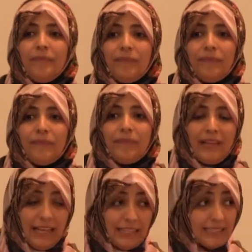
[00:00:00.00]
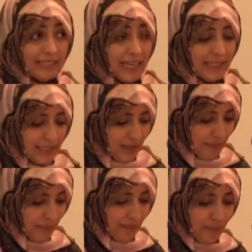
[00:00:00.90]
throughout the
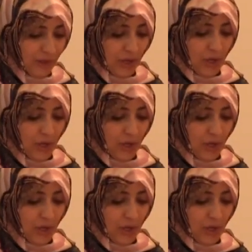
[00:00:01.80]
world,